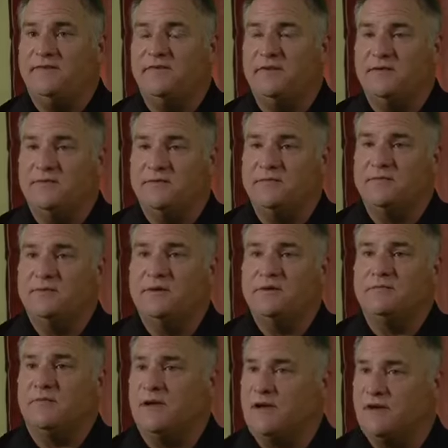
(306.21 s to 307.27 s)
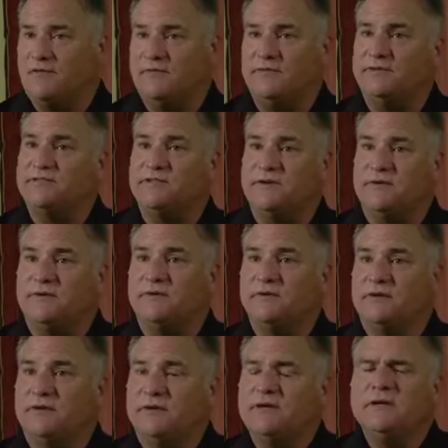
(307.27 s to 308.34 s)
from my comfort zone.
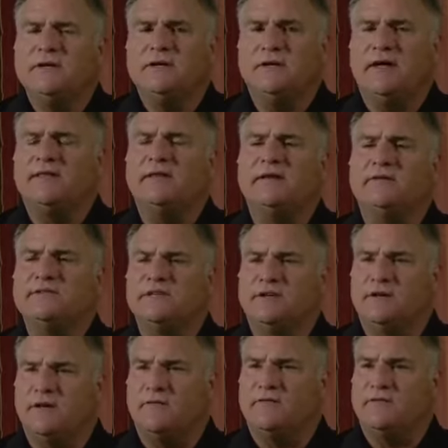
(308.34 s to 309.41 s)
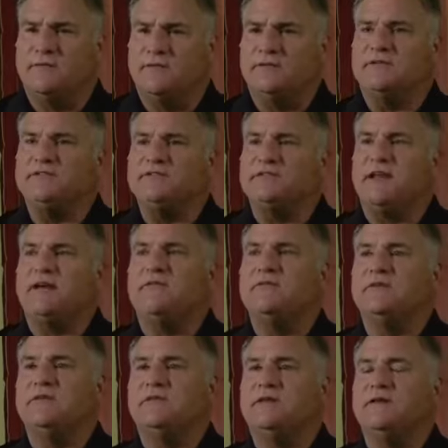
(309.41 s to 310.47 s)
Not that I was uncomfortable, it's just
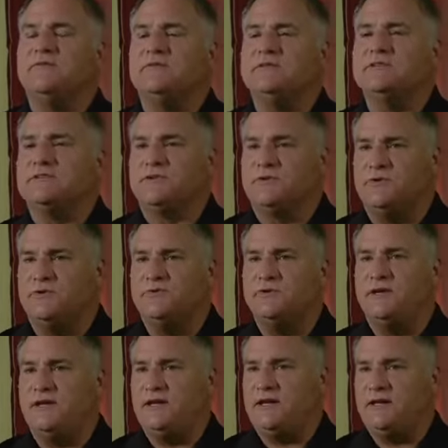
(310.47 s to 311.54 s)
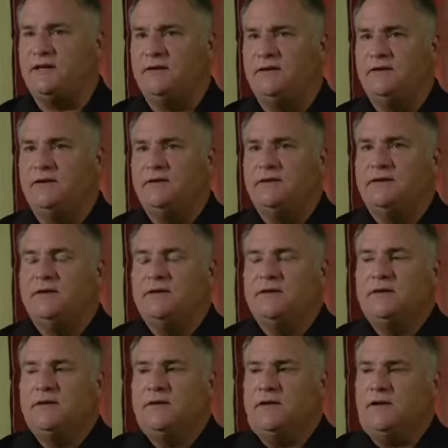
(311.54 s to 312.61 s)
everything was so unique.
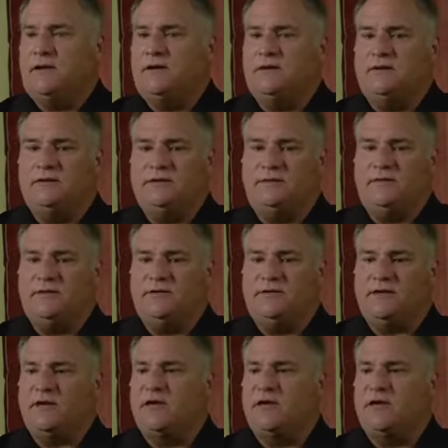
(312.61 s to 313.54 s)
Uh, you know, the